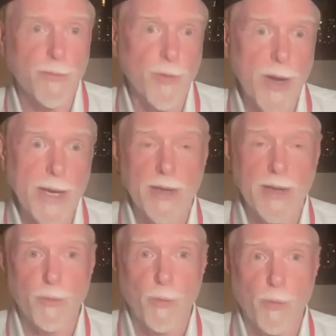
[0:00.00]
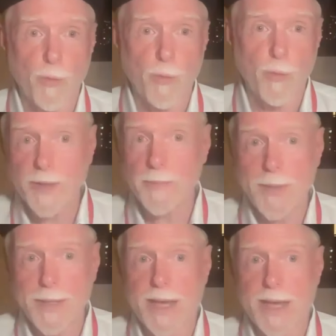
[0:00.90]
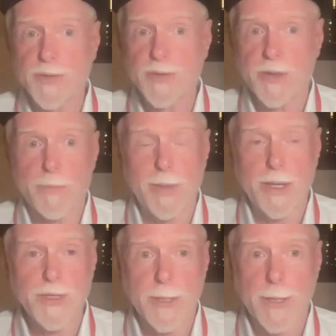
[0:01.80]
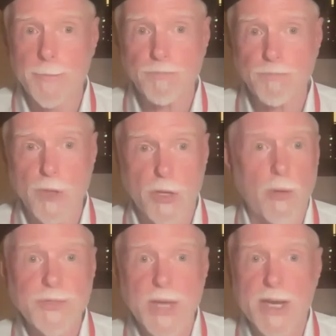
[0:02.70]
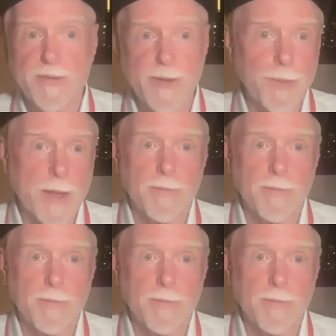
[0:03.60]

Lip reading: rain and wind-beaten house on the beach, and I go inside of it,